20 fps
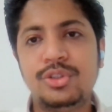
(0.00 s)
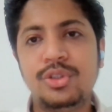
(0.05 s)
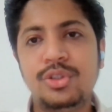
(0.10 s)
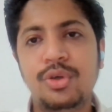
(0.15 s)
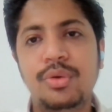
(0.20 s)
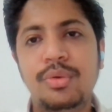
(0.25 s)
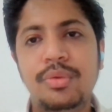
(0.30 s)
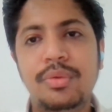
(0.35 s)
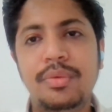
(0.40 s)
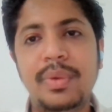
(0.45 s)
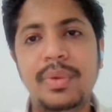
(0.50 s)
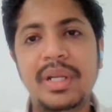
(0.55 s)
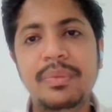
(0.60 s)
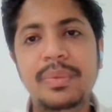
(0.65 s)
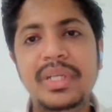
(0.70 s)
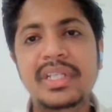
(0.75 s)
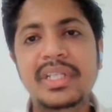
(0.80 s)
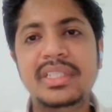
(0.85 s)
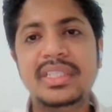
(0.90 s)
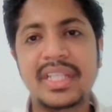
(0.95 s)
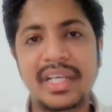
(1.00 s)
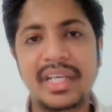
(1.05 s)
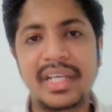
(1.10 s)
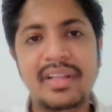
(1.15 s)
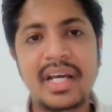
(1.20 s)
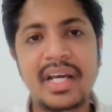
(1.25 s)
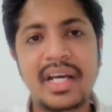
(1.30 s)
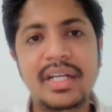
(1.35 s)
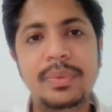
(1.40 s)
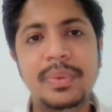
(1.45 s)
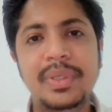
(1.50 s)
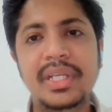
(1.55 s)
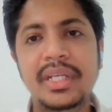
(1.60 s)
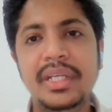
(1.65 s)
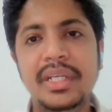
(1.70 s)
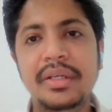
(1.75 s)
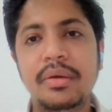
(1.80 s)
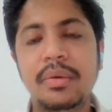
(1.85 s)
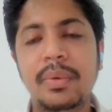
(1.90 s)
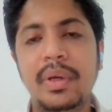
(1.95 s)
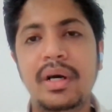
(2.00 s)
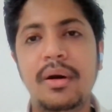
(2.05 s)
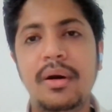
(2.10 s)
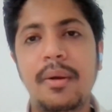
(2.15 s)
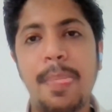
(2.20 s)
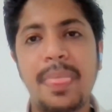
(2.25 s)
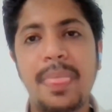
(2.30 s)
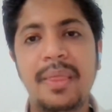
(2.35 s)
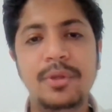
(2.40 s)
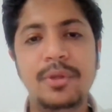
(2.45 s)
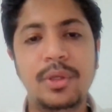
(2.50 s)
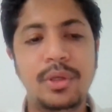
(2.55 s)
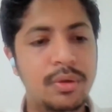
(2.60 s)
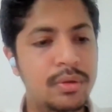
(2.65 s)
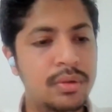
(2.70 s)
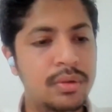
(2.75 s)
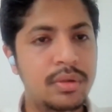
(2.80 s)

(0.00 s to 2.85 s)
So when we say that, when